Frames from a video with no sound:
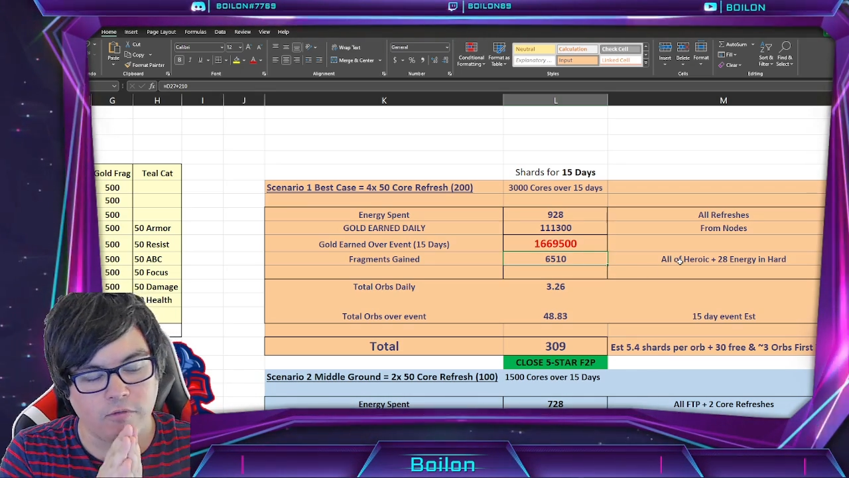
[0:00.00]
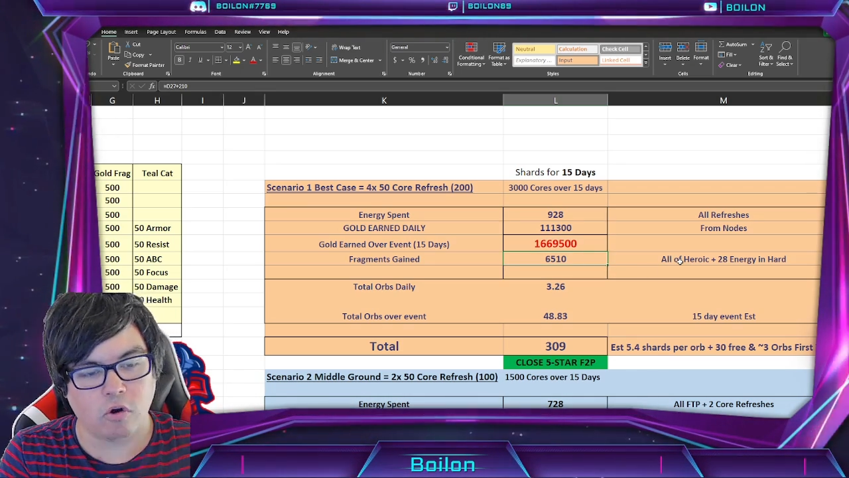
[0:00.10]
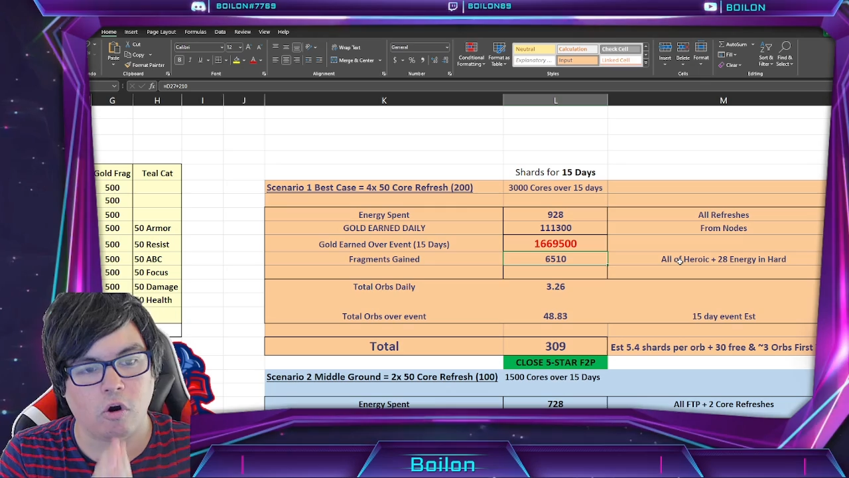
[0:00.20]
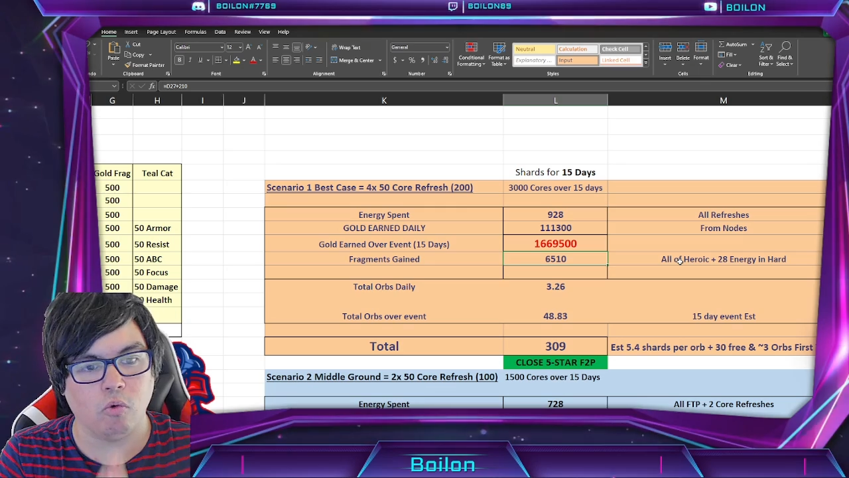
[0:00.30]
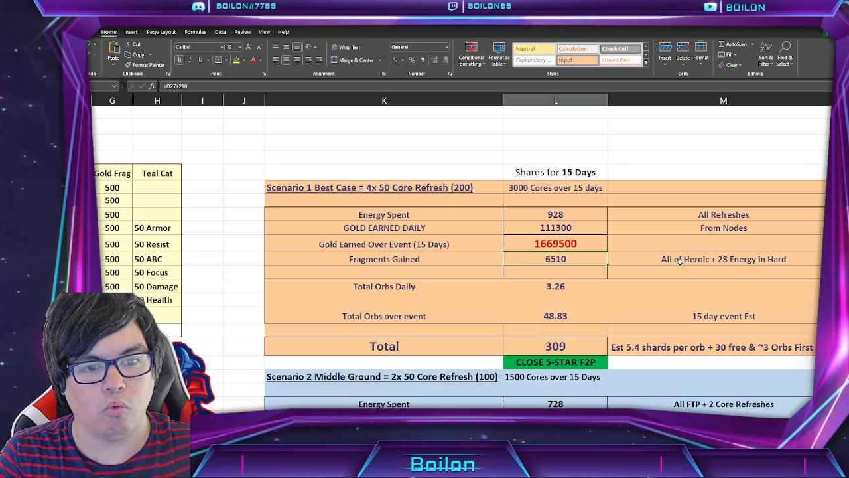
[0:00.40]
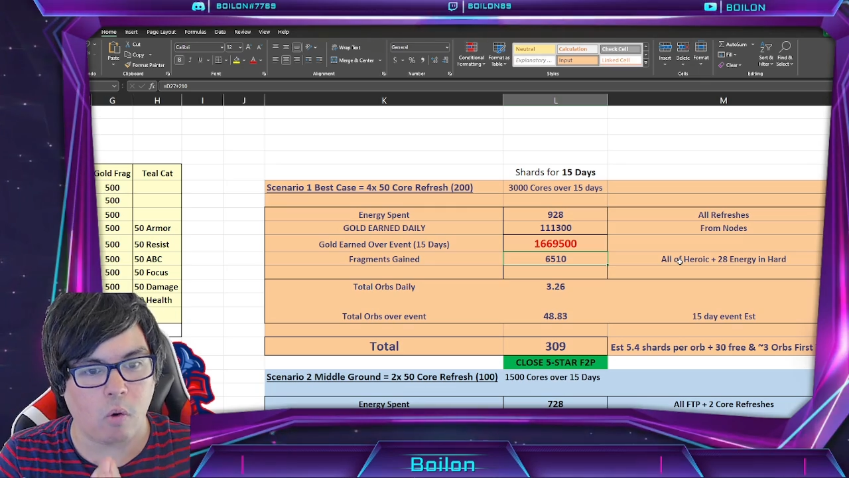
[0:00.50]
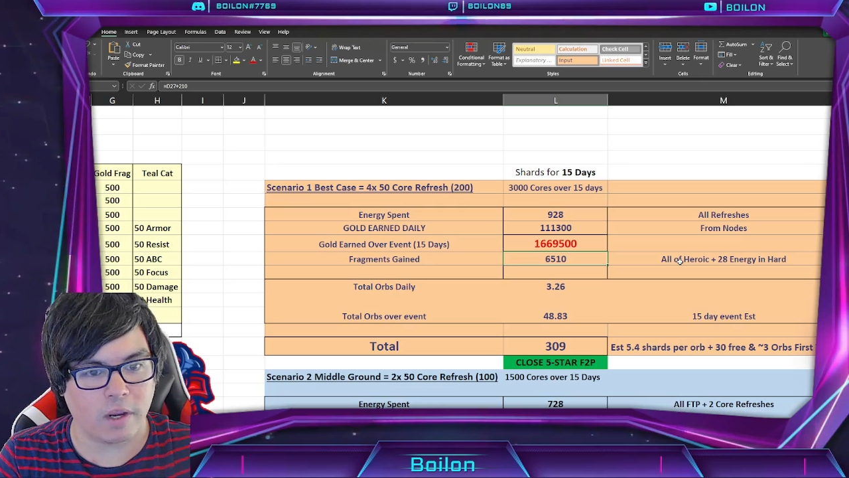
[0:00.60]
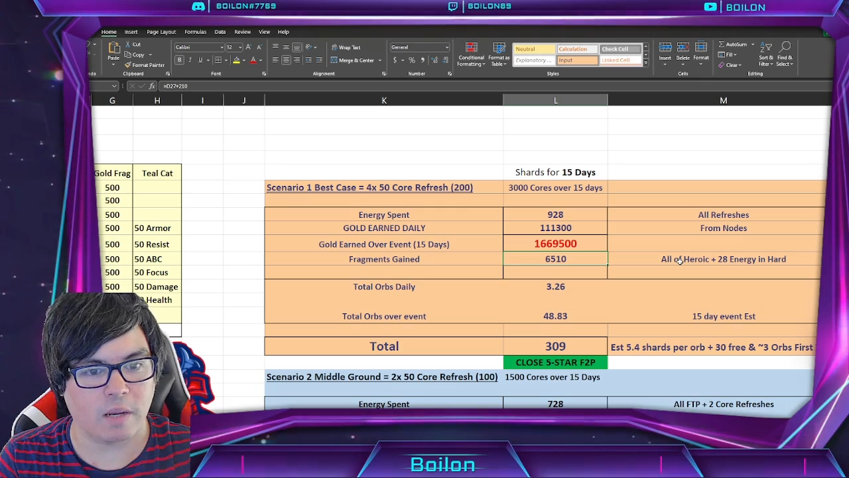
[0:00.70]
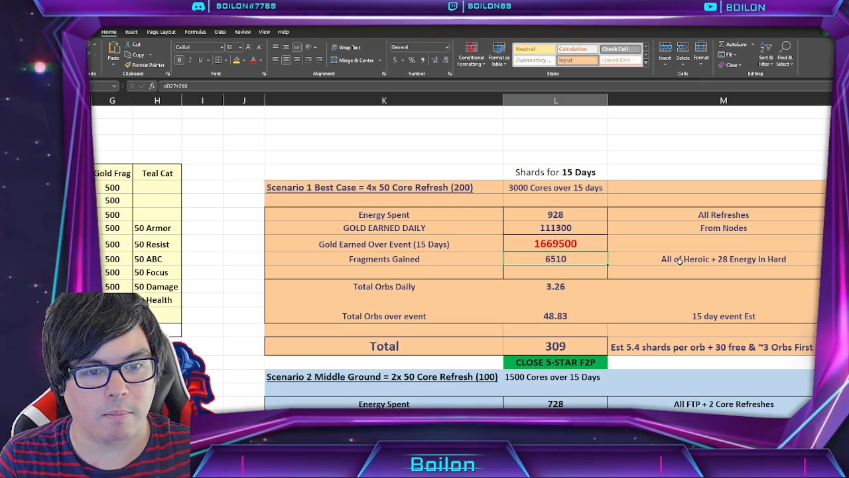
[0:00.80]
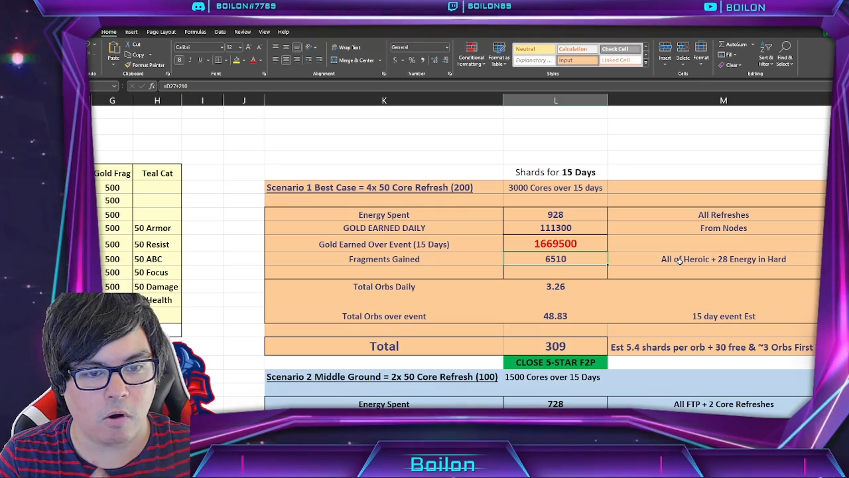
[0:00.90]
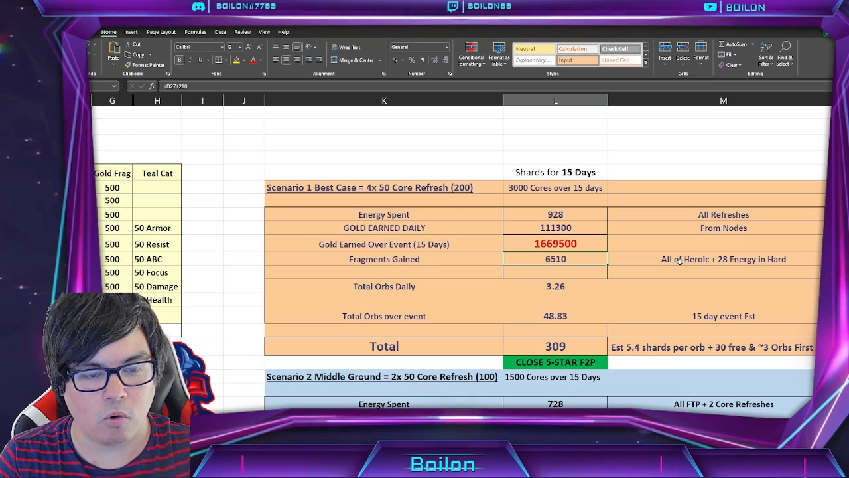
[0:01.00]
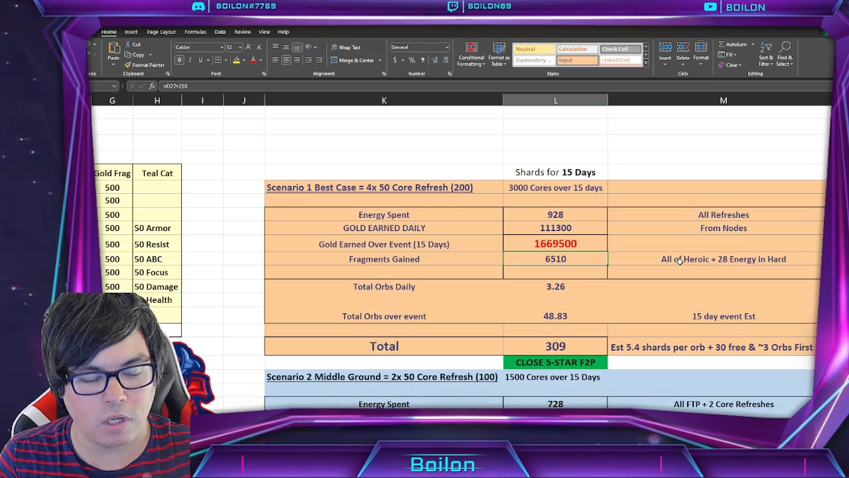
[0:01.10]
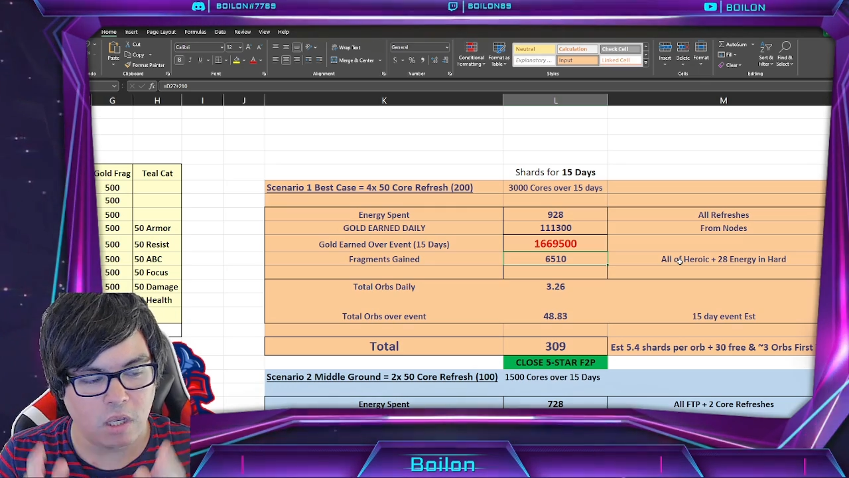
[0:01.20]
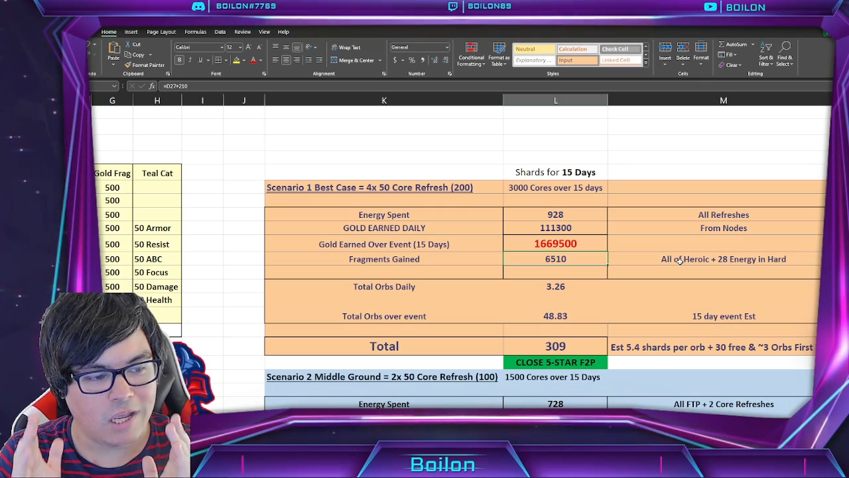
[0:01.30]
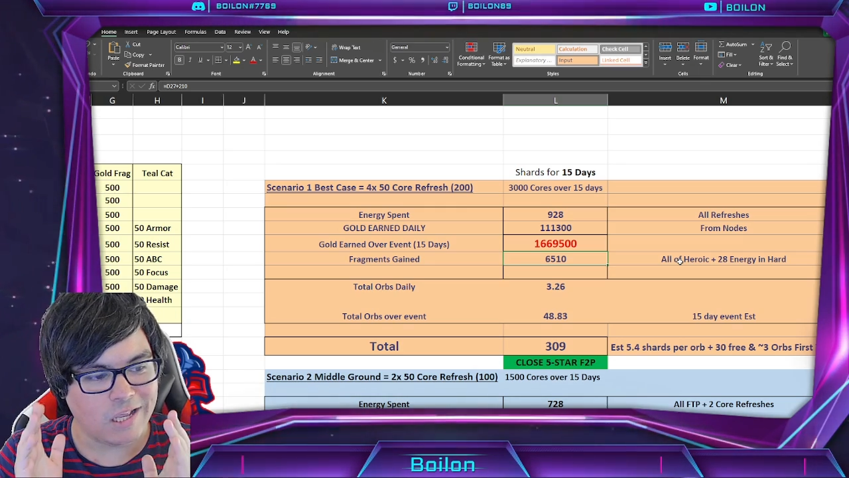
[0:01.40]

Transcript: your heroic mode